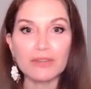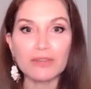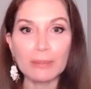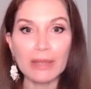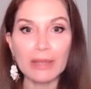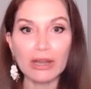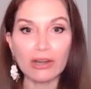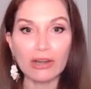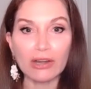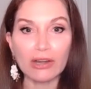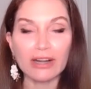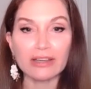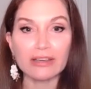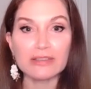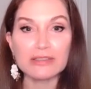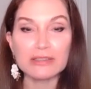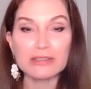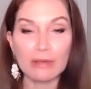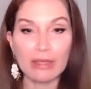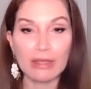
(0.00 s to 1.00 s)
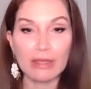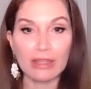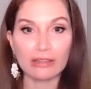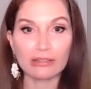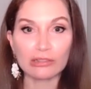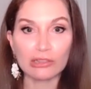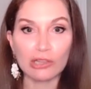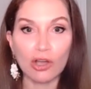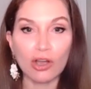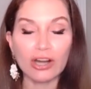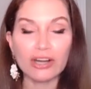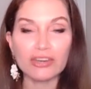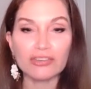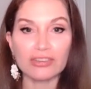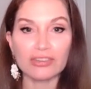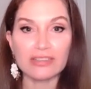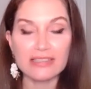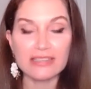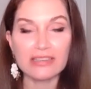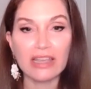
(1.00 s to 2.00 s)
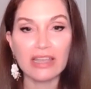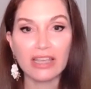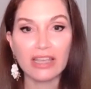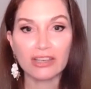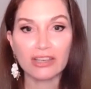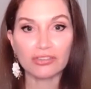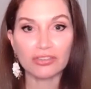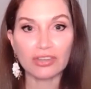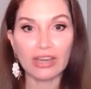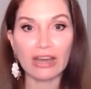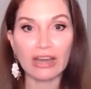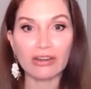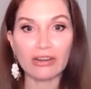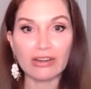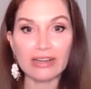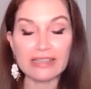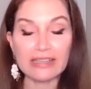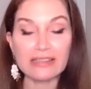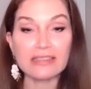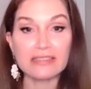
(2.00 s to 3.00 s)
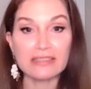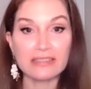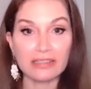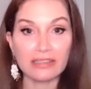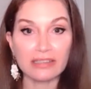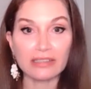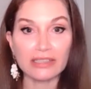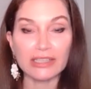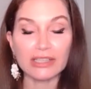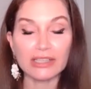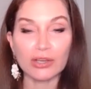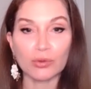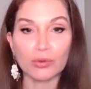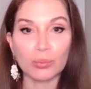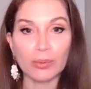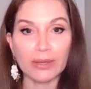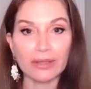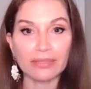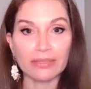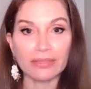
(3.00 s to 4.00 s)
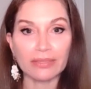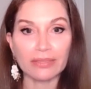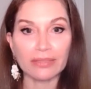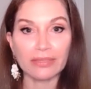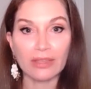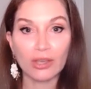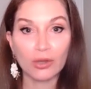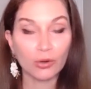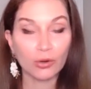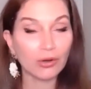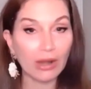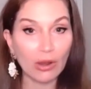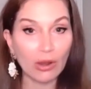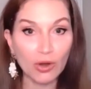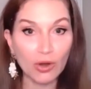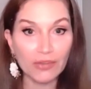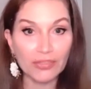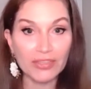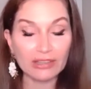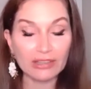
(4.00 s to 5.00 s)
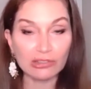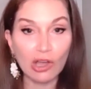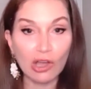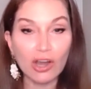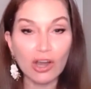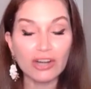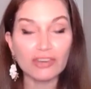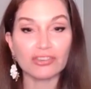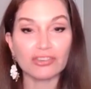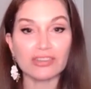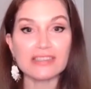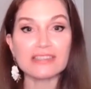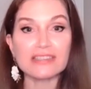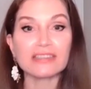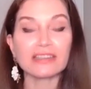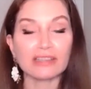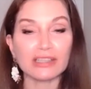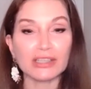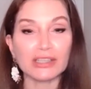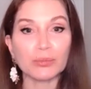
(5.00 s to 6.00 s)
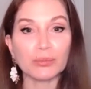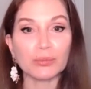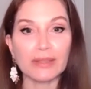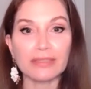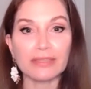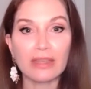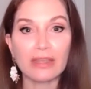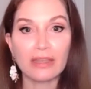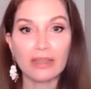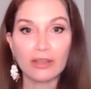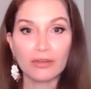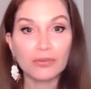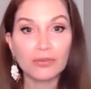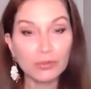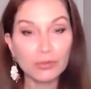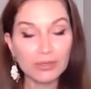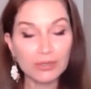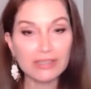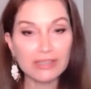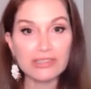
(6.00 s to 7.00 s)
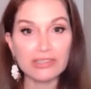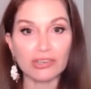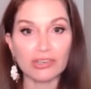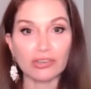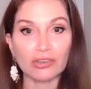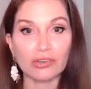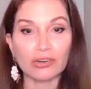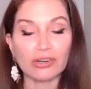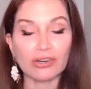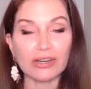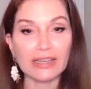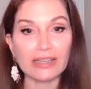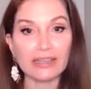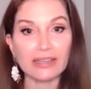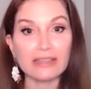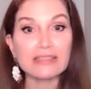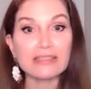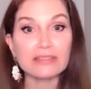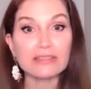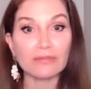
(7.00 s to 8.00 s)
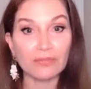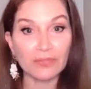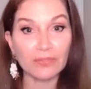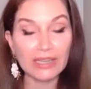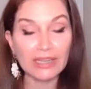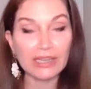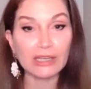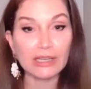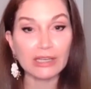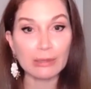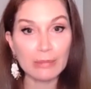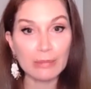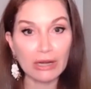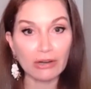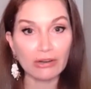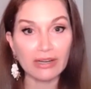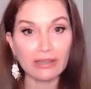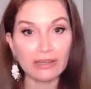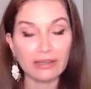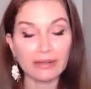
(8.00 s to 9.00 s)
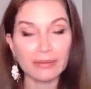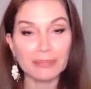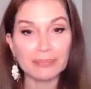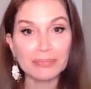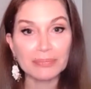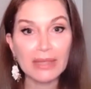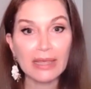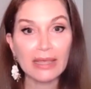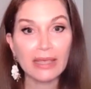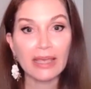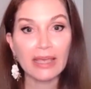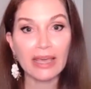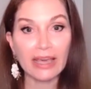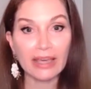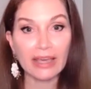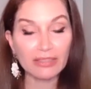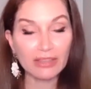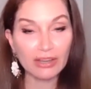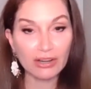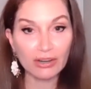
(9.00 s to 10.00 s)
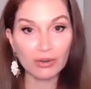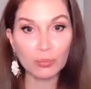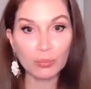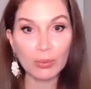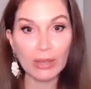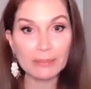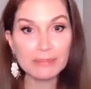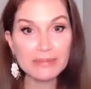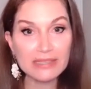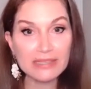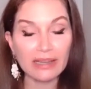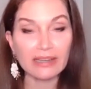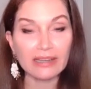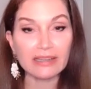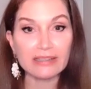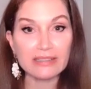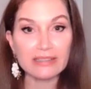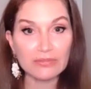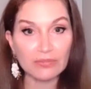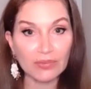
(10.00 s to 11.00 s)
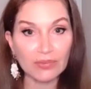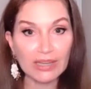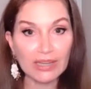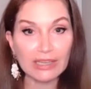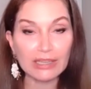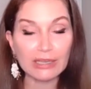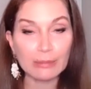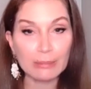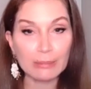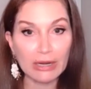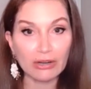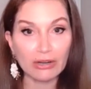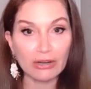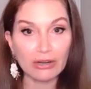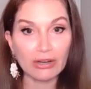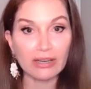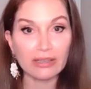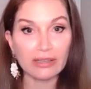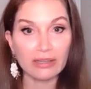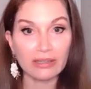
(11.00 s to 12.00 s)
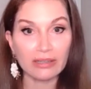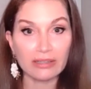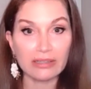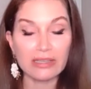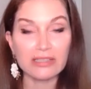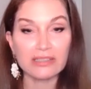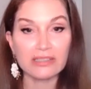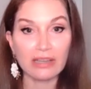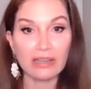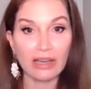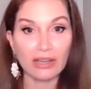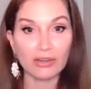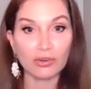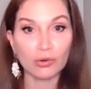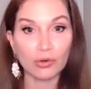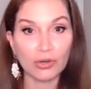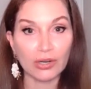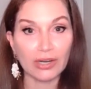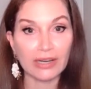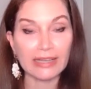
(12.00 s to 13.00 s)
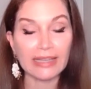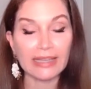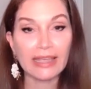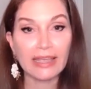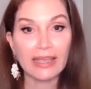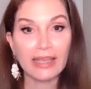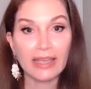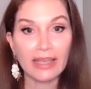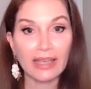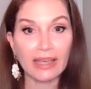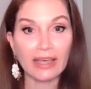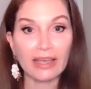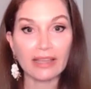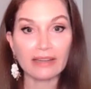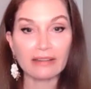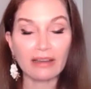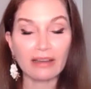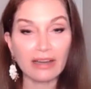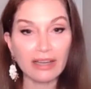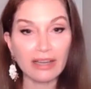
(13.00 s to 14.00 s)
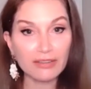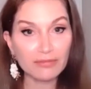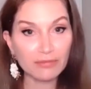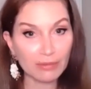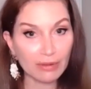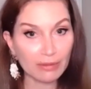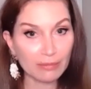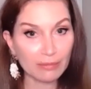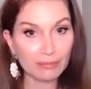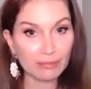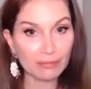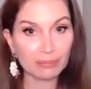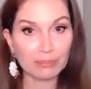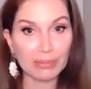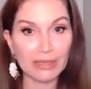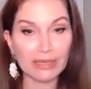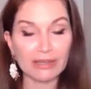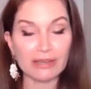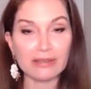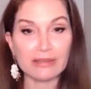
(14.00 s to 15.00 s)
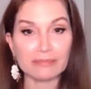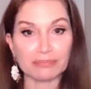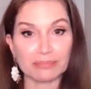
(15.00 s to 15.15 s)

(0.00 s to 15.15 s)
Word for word: of America's largest charities dealing with, or the largest dealing with food insecurity is Feeding America. And their website is feedingamerica.org. And I've been